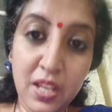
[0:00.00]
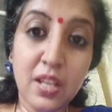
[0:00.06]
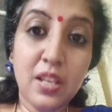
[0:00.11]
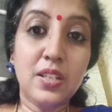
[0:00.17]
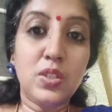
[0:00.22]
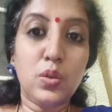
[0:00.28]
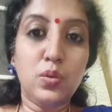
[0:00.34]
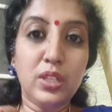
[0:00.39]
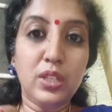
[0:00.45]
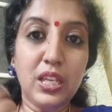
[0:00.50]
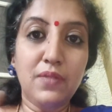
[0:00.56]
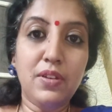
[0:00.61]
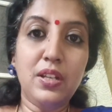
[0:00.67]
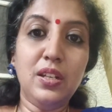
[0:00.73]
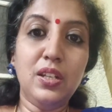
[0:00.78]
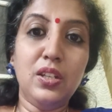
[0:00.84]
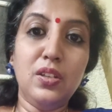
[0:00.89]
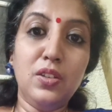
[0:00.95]
So
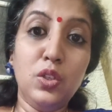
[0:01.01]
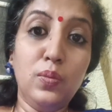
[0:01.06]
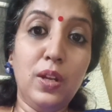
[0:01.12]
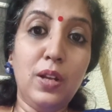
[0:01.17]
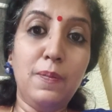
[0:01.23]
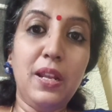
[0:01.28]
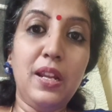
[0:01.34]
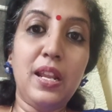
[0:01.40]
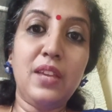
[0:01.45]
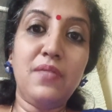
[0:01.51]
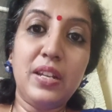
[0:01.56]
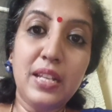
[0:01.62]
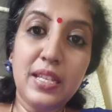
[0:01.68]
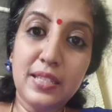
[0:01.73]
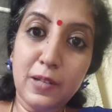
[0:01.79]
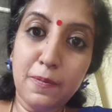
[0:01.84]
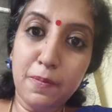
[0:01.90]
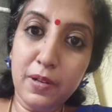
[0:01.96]
even you will be like very
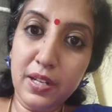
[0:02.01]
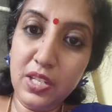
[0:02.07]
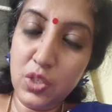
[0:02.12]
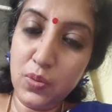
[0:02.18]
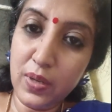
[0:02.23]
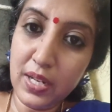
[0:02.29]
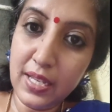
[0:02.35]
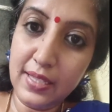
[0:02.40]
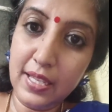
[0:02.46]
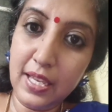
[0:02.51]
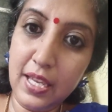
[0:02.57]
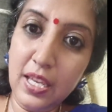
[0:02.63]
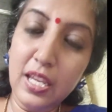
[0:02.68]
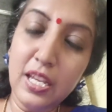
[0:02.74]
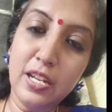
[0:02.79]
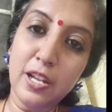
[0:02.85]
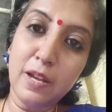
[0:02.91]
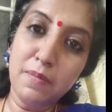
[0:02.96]
surprised when I say
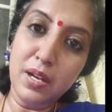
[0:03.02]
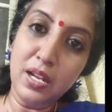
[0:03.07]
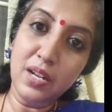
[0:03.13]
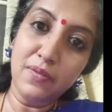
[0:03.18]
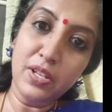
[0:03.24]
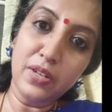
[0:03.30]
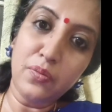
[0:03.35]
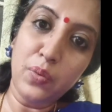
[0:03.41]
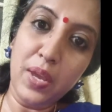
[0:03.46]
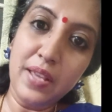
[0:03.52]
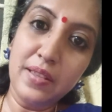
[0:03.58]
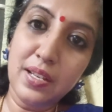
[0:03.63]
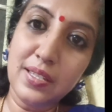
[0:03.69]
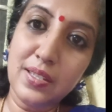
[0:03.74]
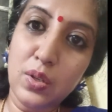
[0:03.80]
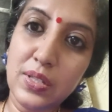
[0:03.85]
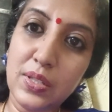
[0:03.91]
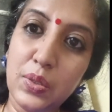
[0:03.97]
in Nammalwar
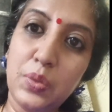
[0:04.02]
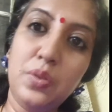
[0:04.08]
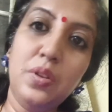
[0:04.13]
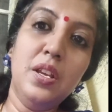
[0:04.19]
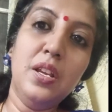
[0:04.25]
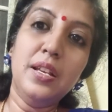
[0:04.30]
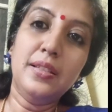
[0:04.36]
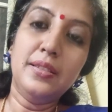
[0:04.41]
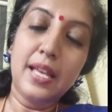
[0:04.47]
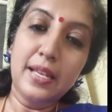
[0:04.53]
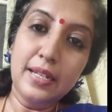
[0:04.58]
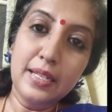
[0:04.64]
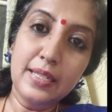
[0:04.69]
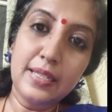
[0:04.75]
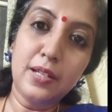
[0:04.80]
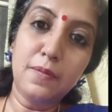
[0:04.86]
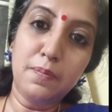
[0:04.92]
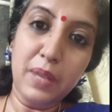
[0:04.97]
Vedas also, there
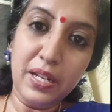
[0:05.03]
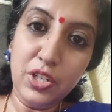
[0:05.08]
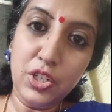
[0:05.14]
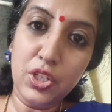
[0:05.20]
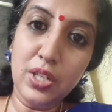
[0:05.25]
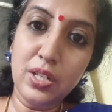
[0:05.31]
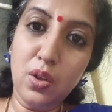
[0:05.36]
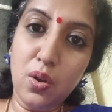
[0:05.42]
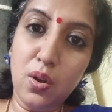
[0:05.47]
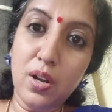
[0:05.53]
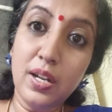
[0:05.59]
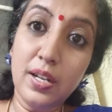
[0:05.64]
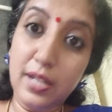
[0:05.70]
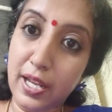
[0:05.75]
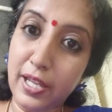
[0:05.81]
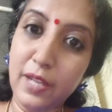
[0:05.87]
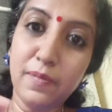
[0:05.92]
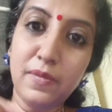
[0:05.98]
is a mention on
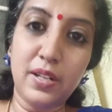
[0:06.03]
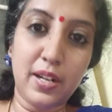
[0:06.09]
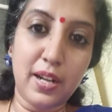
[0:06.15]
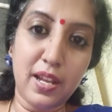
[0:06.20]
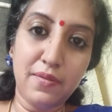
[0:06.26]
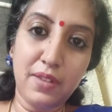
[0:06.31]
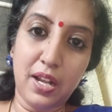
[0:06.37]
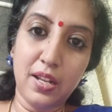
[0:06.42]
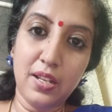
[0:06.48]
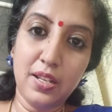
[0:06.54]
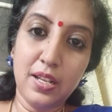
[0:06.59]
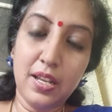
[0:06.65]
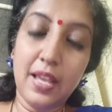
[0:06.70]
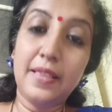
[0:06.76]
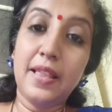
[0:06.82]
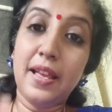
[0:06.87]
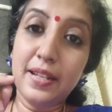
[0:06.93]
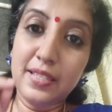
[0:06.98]
time travel.
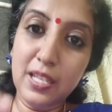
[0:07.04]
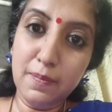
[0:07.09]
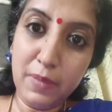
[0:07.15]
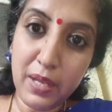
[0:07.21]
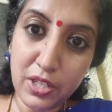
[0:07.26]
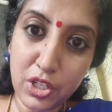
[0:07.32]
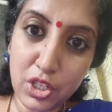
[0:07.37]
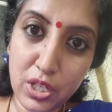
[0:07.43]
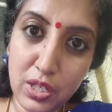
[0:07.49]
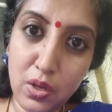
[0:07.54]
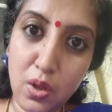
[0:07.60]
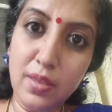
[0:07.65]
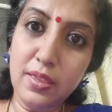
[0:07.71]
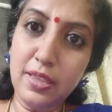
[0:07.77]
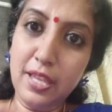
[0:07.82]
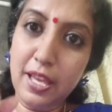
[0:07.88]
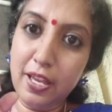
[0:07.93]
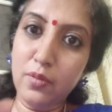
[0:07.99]
There is a mention
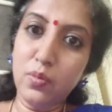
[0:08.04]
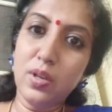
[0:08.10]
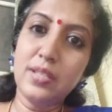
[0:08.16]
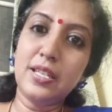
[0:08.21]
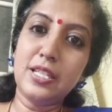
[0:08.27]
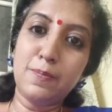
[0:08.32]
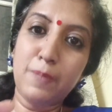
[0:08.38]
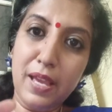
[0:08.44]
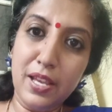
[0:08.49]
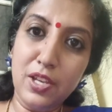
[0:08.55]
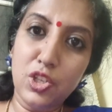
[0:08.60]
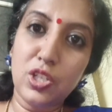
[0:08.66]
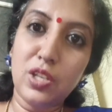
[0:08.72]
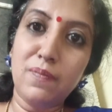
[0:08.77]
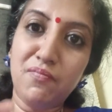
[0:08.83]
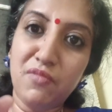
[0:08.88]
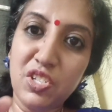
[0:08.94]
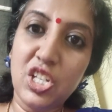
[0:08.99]
on there was a
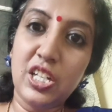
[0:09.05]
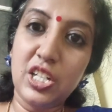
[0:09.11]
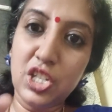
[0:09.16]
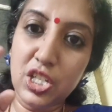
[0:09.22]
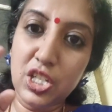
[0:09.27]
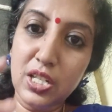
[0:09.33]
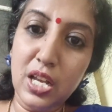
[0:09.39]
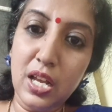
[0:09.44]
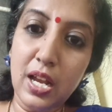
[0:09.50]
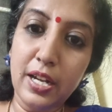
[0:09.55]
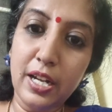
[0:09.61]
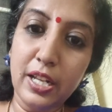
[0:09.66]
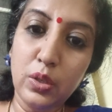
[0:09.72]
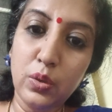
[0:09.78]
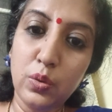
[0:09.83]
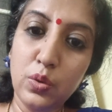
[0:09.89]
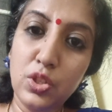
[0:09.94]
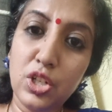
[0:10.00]
spaceship which Krishna had
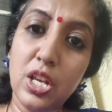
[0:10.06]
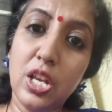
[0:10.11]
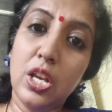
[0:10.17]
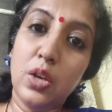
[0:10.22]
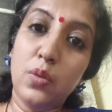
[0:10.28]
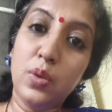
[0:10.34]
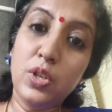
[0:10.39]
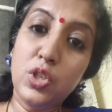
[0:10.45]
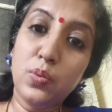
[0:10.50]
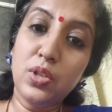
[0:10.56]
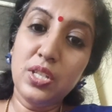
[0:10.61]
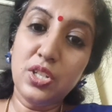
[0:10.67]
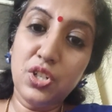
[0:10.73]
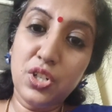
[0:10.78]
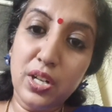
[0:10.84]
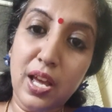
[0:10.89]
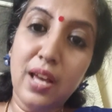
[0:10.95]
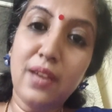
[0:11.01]
used, which was
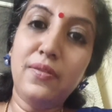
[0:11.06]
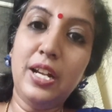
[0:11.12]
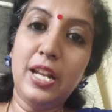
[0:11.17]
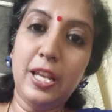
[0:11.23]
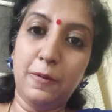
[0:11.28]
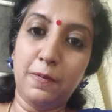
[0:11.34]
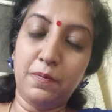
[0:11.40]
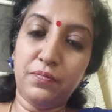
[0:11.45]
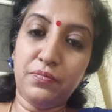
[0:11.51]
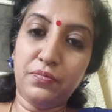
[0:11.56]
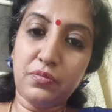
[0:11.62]
traveling